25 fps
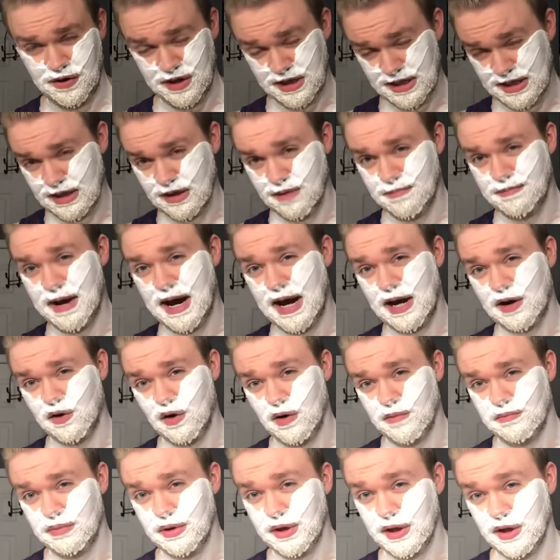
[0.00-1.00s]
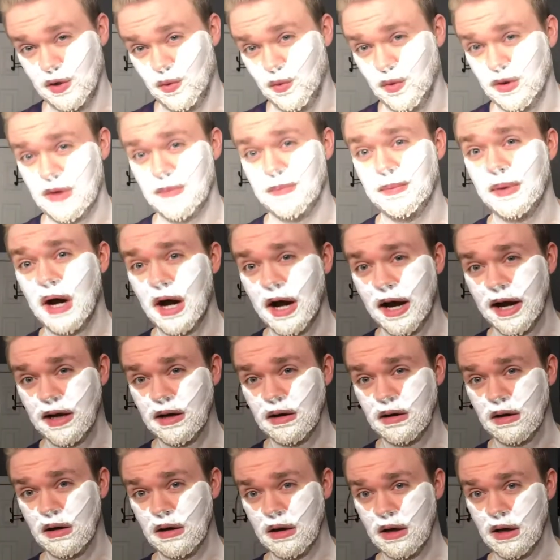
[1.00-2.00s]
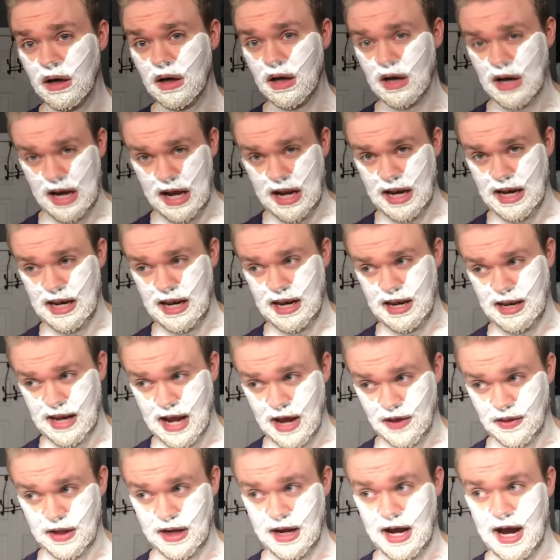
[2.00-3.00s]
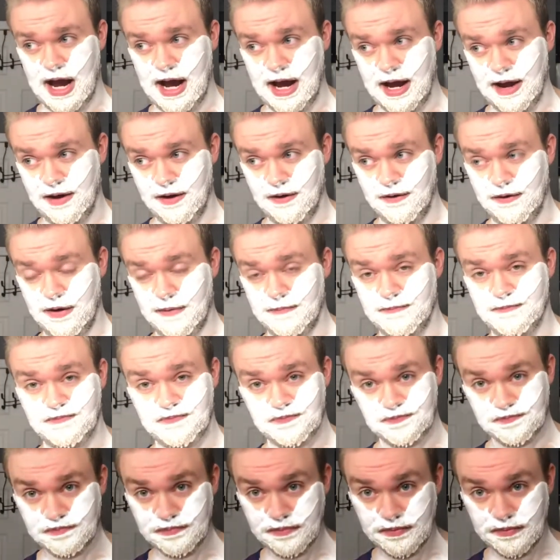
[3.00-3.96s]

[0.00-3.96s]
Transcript: It's in the background blending with the pine. And now that I um,